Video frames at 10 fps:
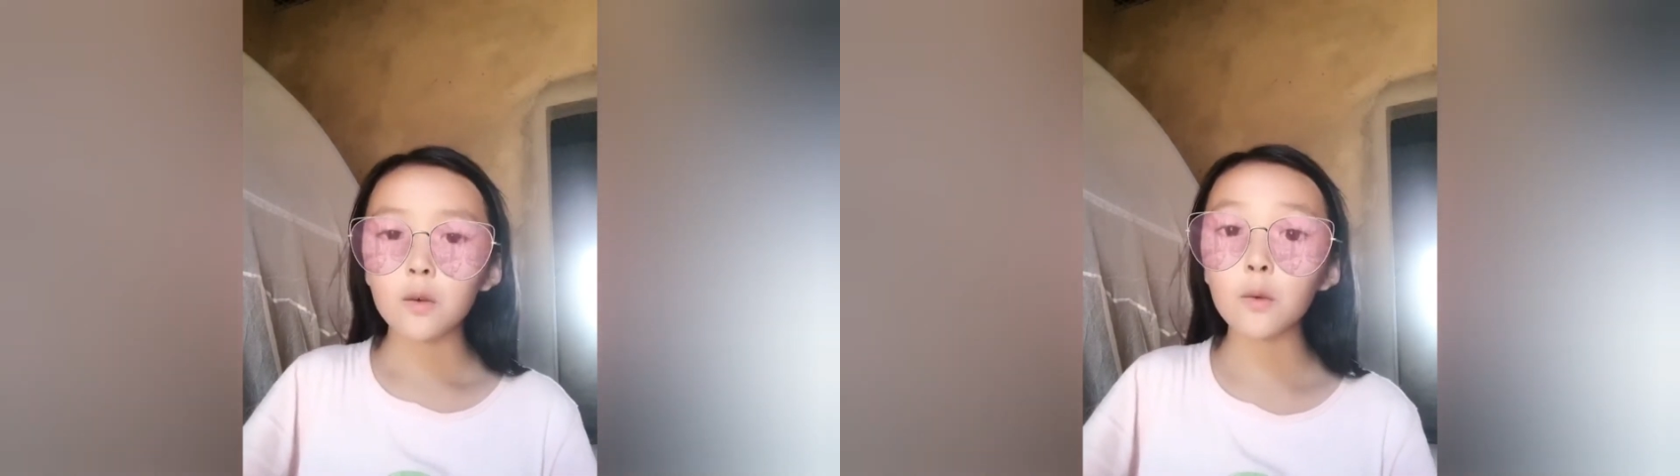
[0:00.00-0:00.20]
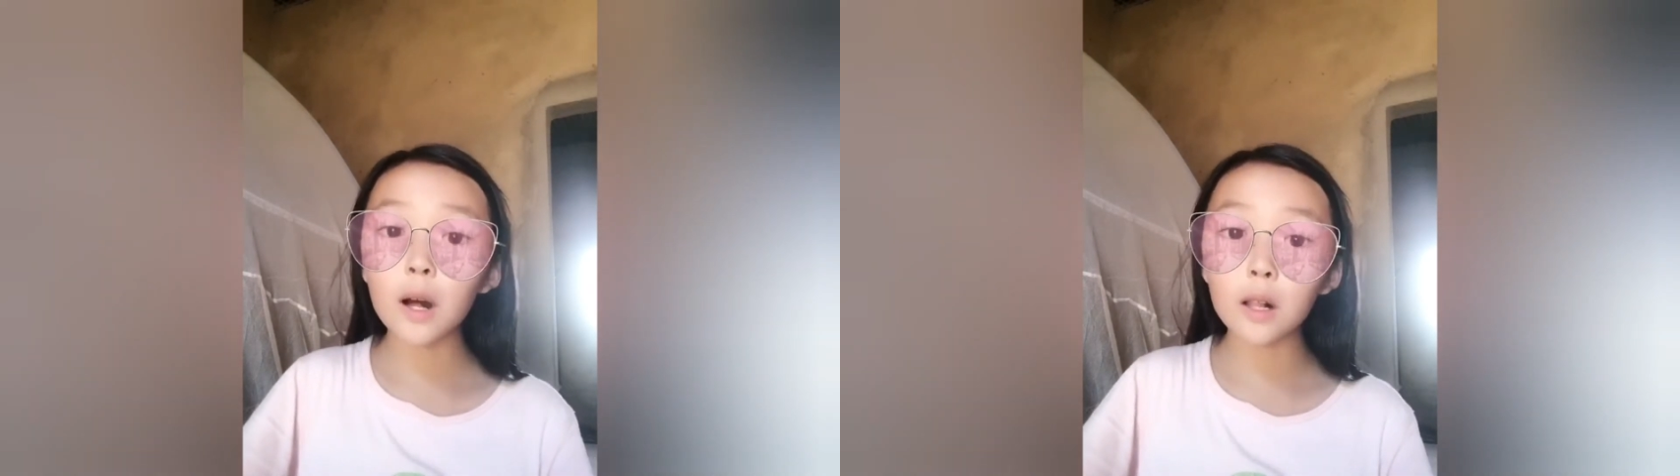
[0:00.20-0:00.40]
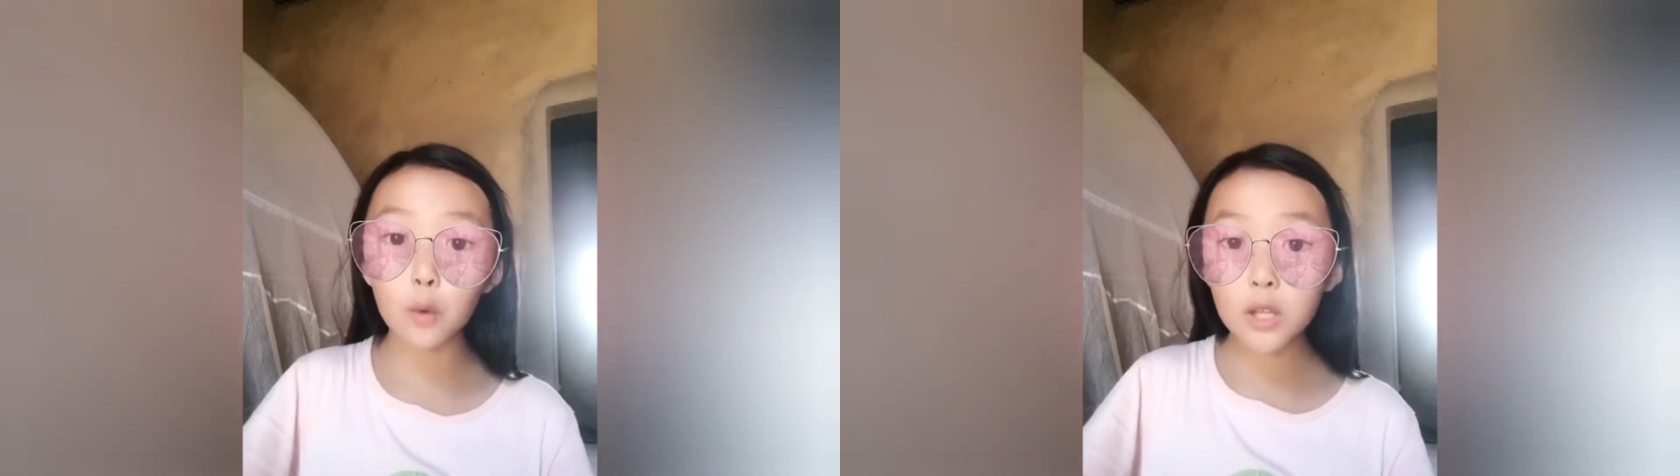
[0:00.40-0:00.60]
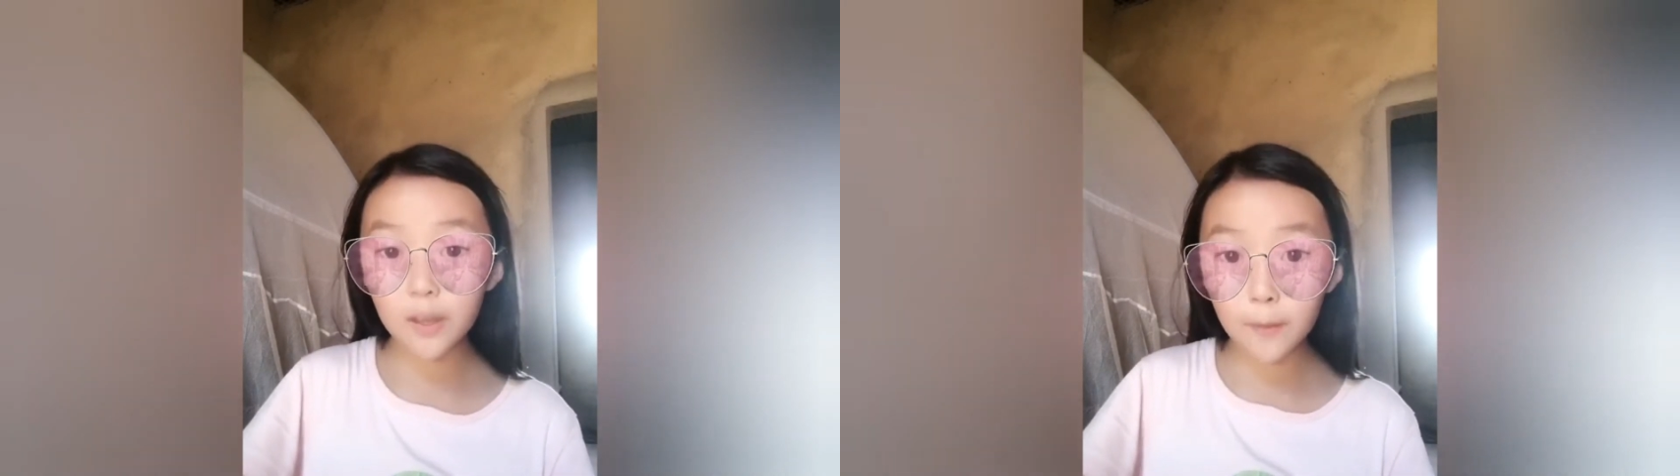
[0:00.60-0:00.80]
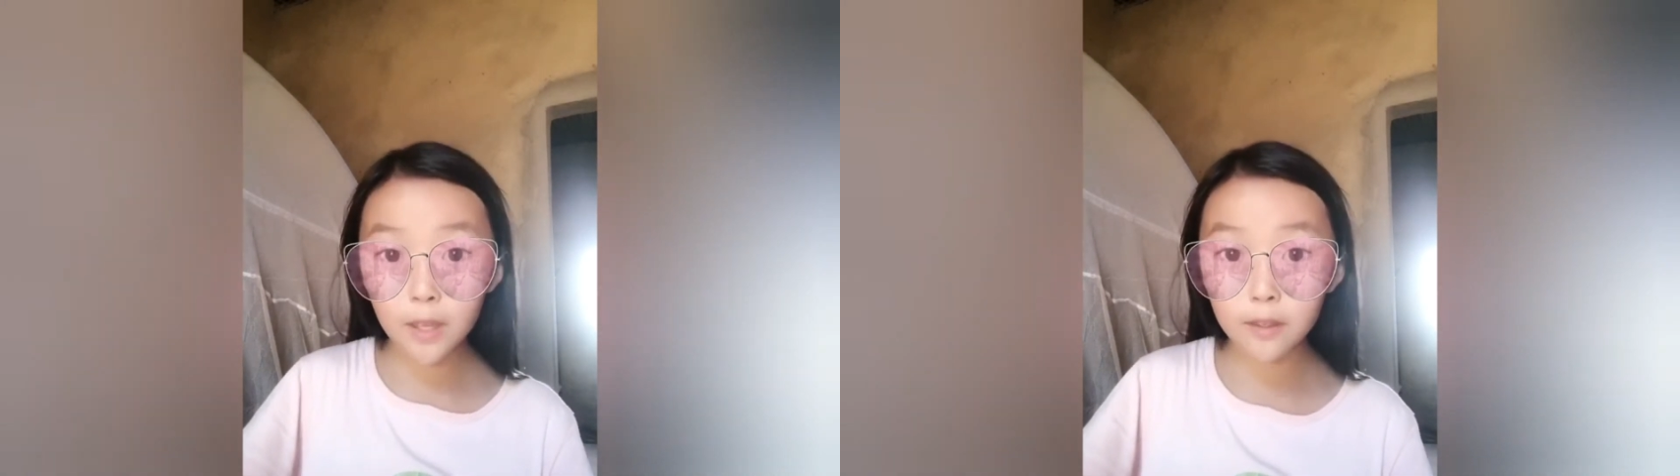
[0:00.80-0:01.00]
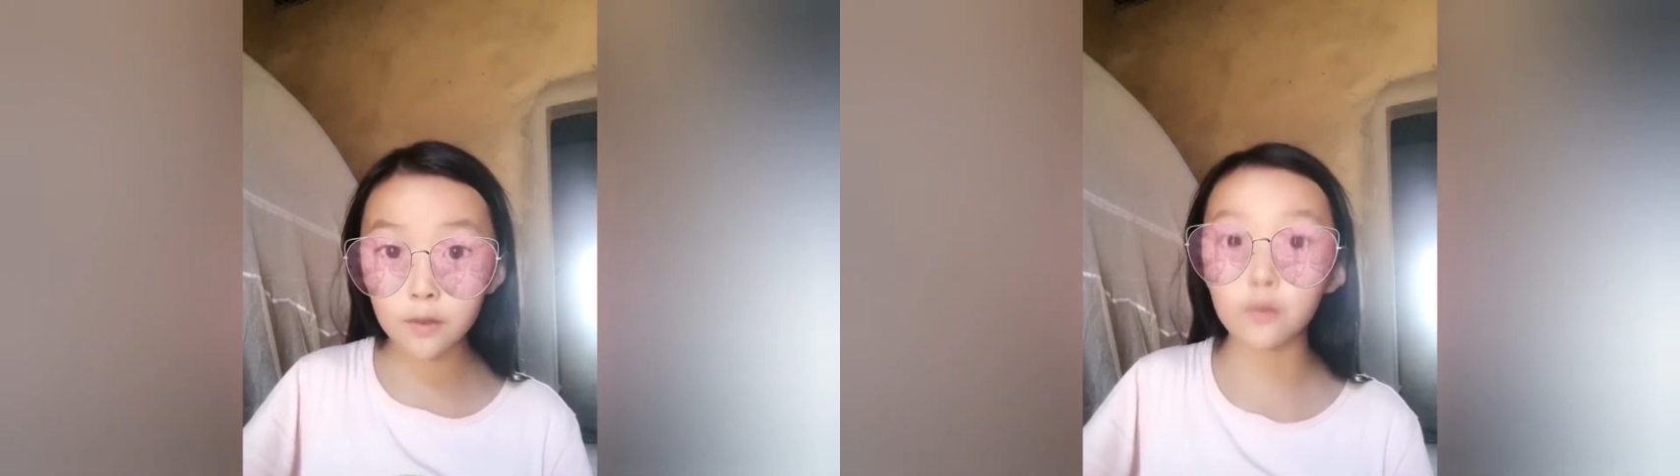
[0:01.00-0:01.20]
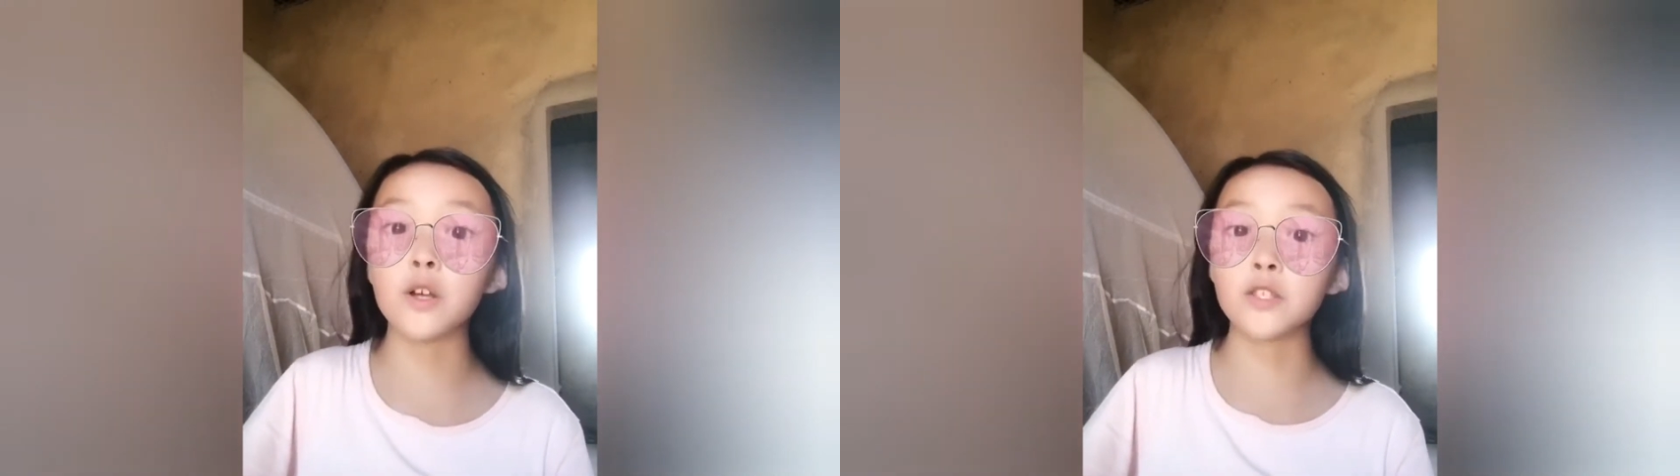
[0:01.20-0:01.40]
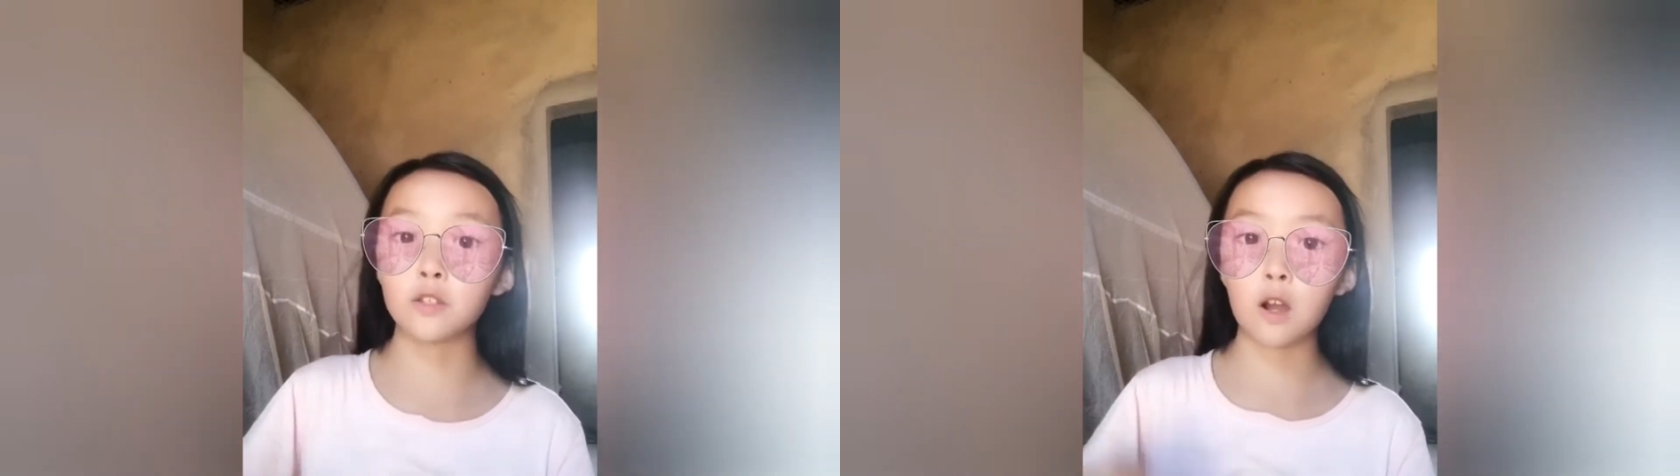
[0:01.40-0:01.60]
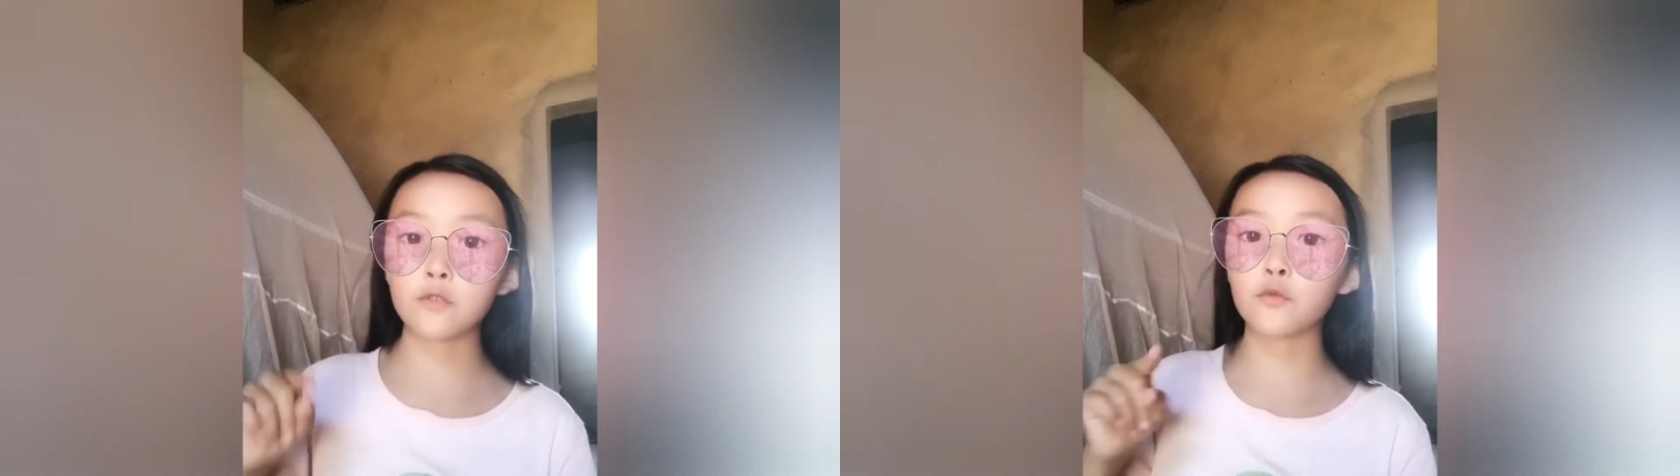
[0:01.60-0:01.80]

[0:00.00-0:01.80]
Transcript: Well, what I meant was not